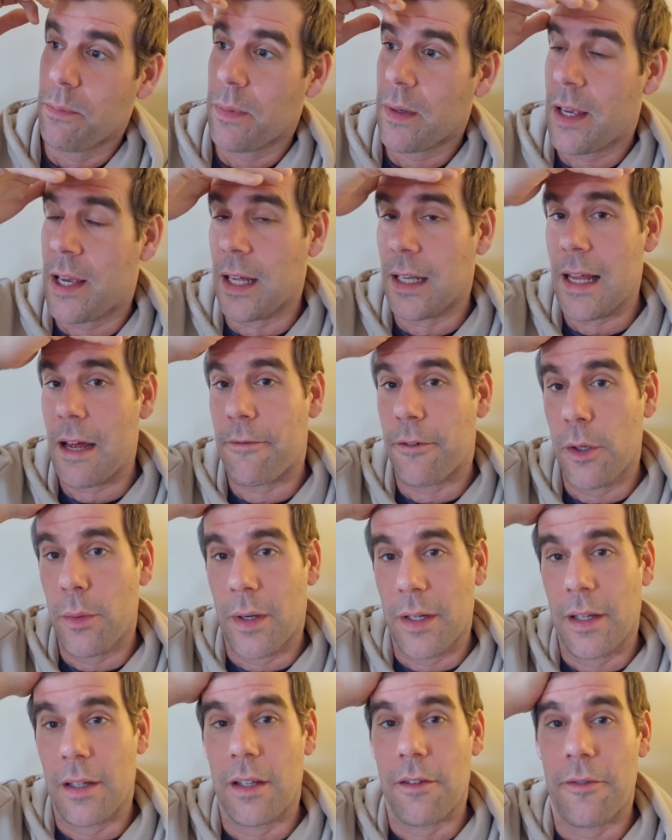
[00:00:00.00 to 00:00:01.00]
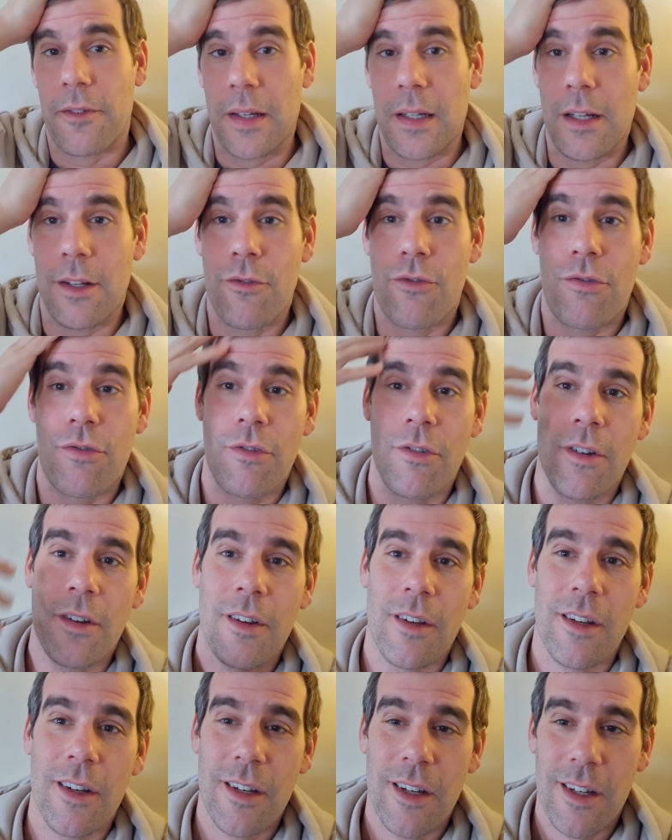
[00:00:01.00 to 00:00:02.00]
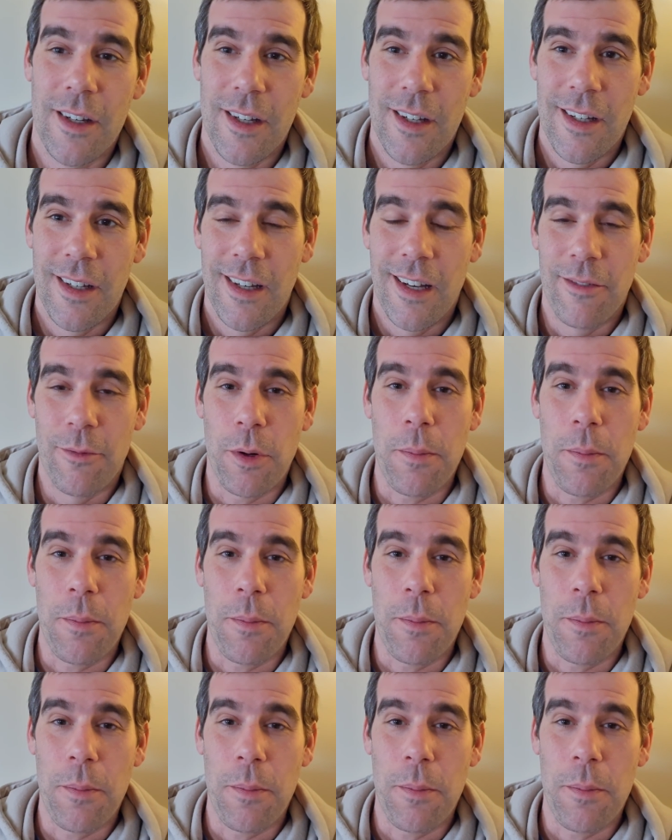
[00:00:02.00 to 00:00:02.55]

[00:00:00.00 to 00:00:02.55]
kill everyone in the village and